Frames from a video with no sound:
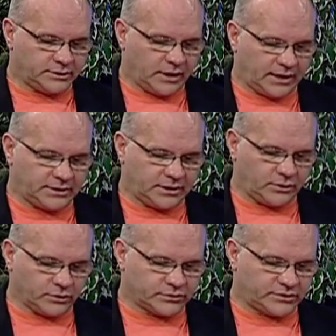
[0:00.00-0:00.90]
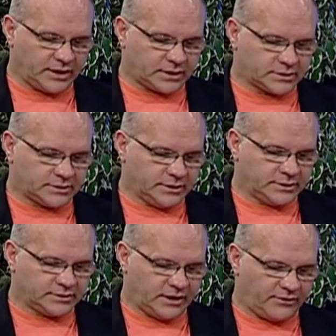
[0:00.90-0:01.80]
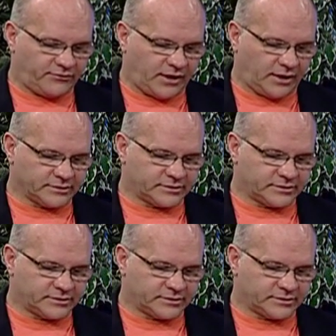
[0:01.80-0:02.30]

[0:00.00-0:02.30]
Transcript: 1906, Senate File